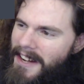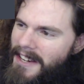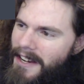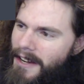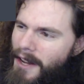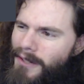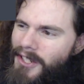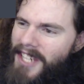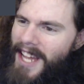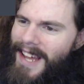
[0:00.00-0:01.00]
No
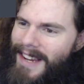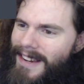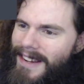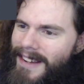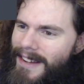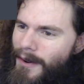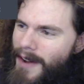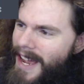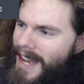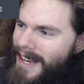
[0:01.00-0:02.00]
shit,
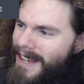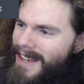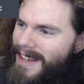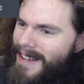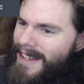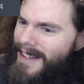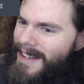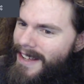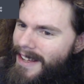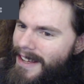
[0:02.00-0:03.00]
right?
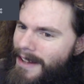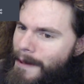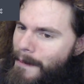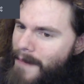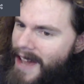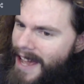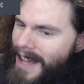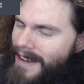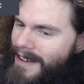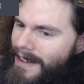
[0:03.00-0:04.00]

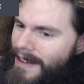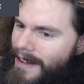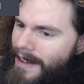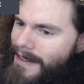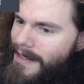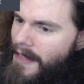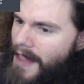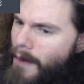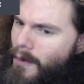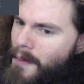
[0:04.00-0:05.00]
Man,
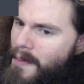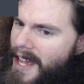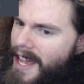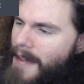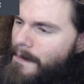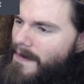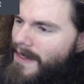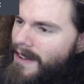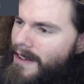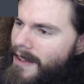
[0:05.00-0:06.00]
That would be
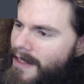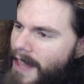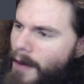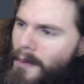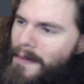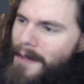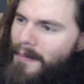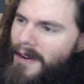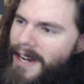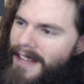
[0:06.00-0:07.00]
a
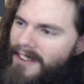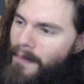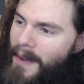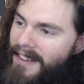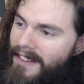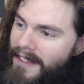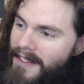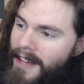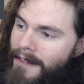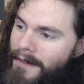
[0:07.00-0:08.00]
pretty spicy
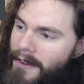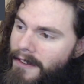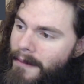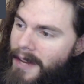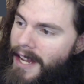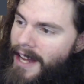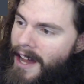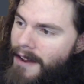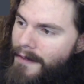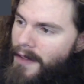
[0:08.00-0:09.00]
thing for somebody
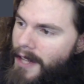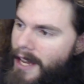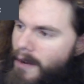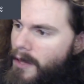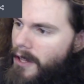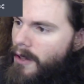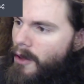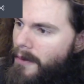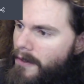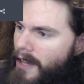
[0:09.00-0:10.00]
not affiliated with the
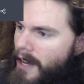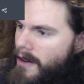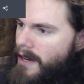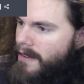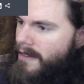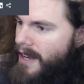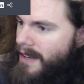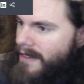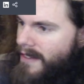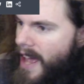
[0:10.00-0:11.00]
global security state
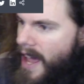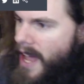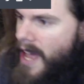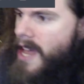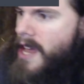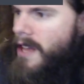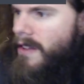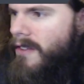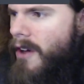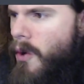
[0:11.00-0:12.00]
to say.
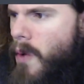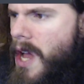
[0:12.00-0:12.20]
So